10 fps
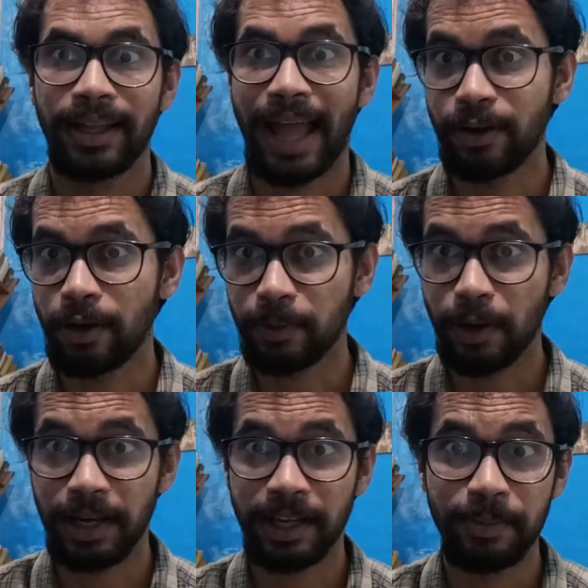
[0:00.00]
I know I'm
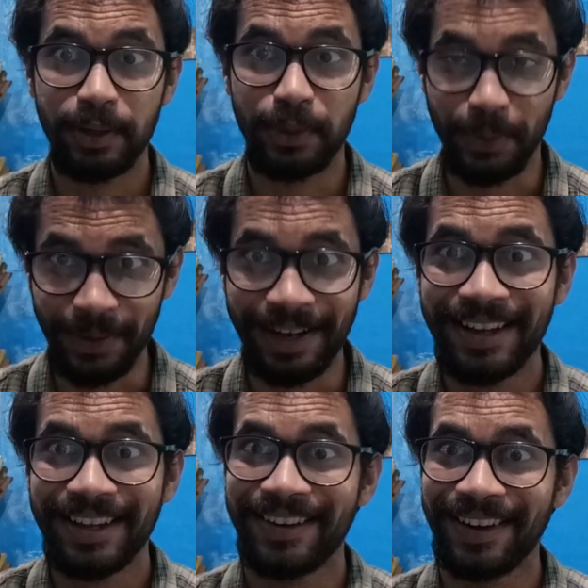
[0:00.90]
calling him a dude,
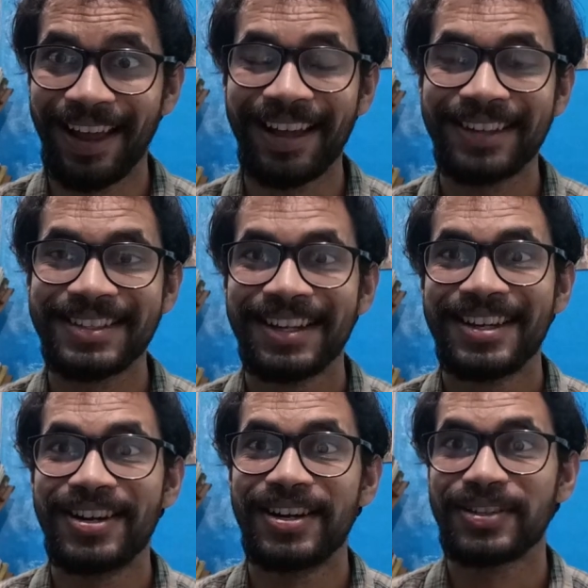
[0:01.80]
relax.
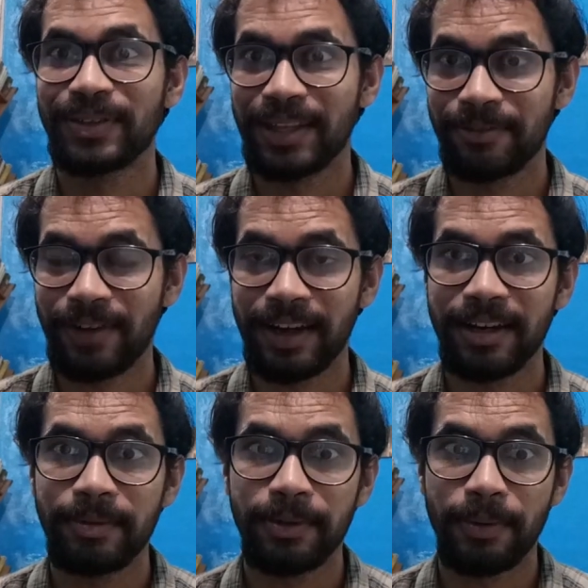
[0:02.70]
So they find
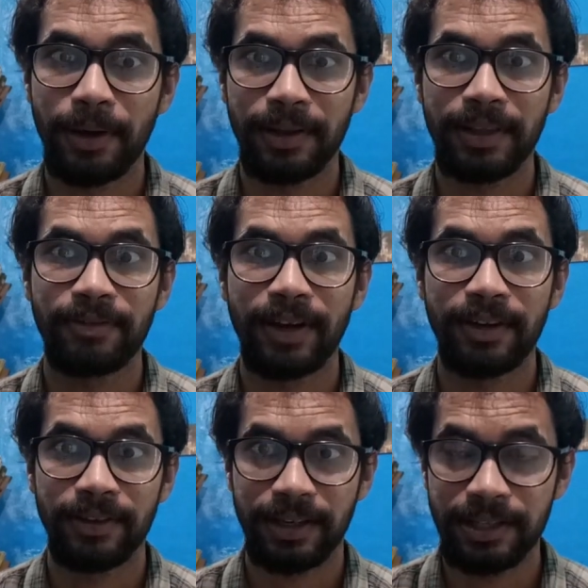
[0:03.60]
him in the water and they find
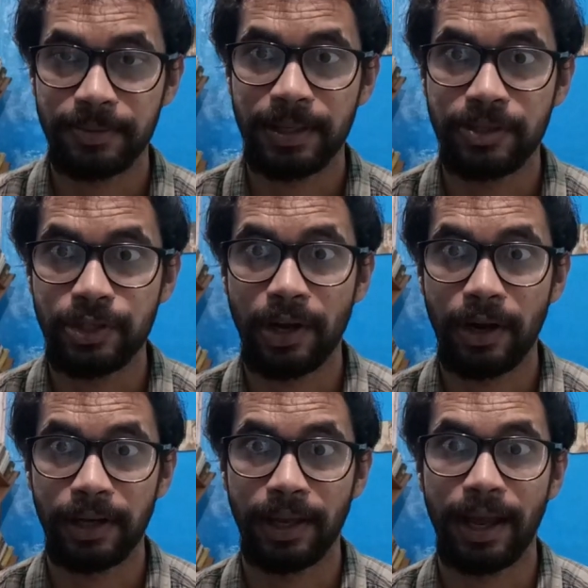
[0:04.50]
out that he's been
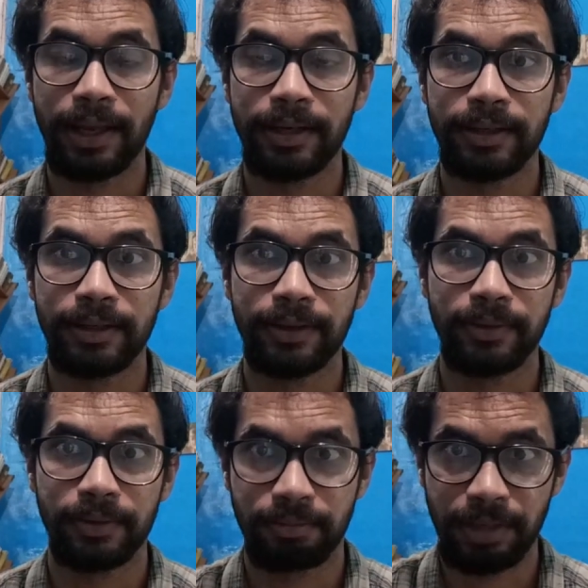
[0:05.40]
shot, and
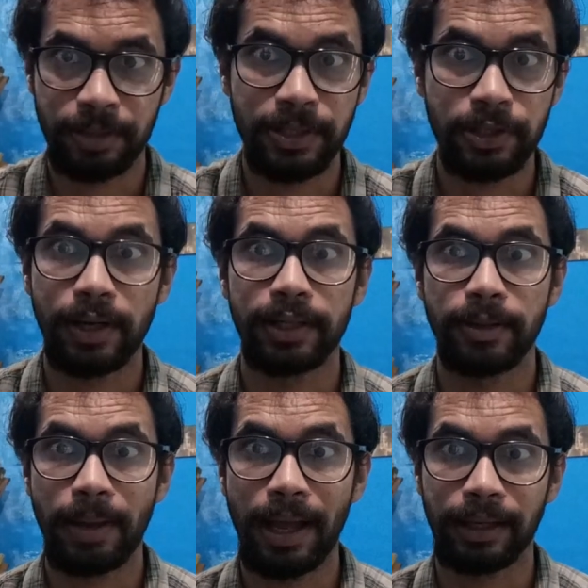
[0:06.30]
he's been shot in the
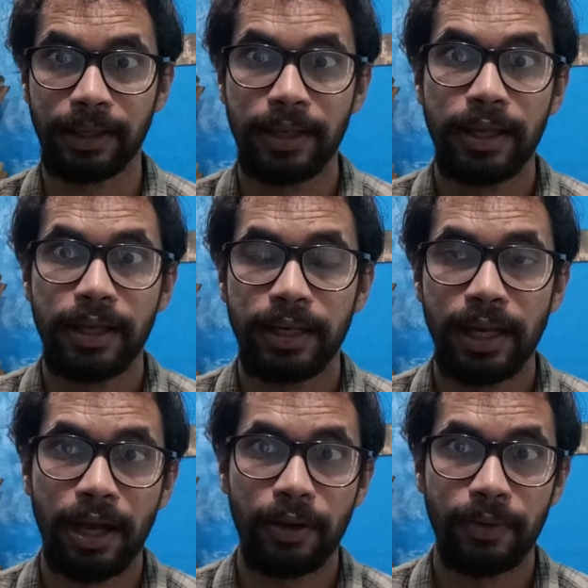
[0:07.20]
back.
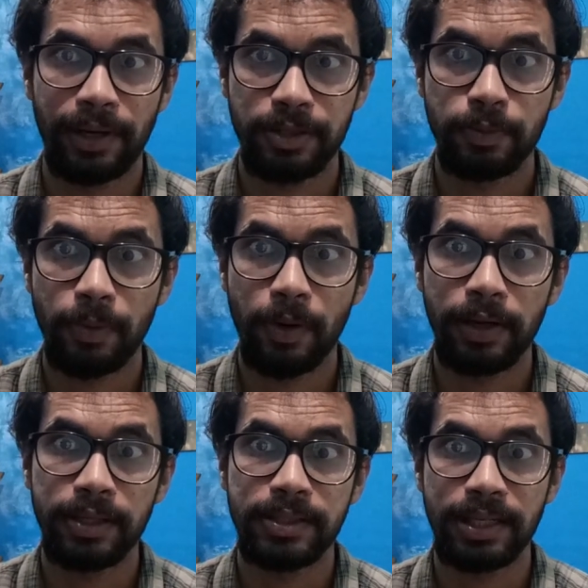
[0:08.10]
Now let's move
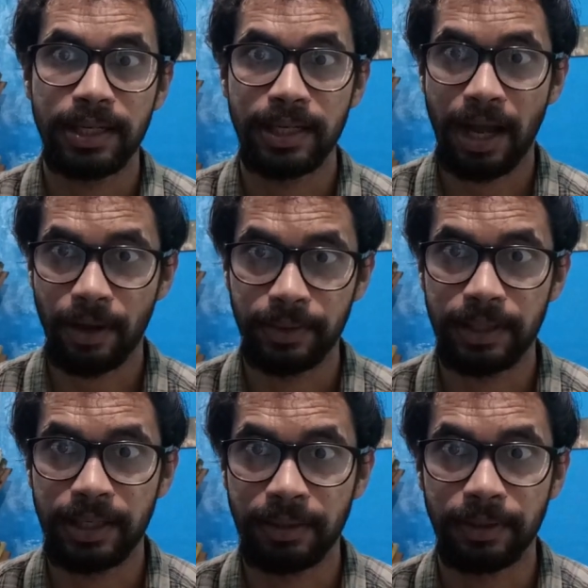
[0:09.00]
on and see how they
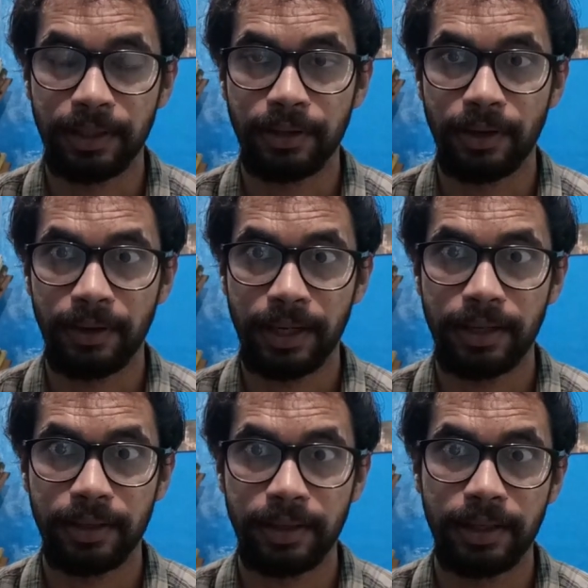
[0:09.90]
deal with it.
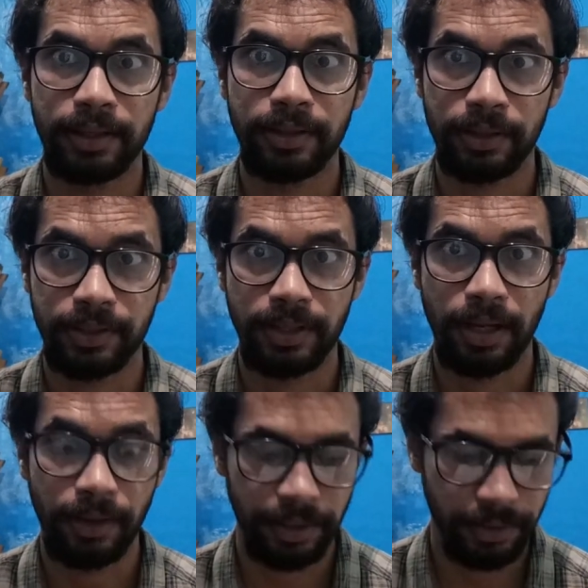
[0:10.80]
Alright, Dr.
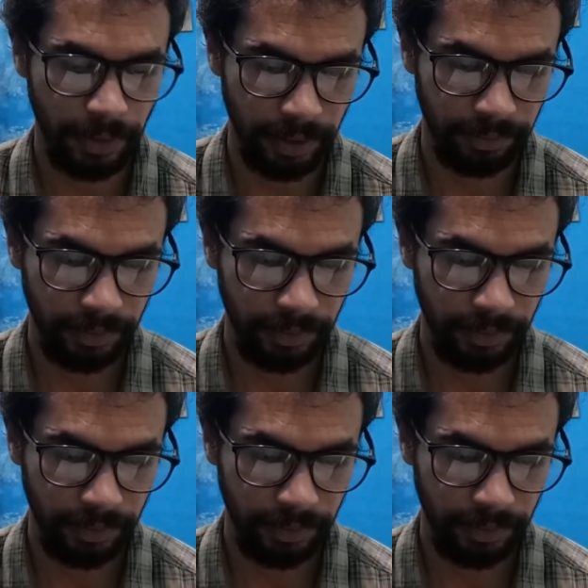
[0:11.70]
Sadao and his wife.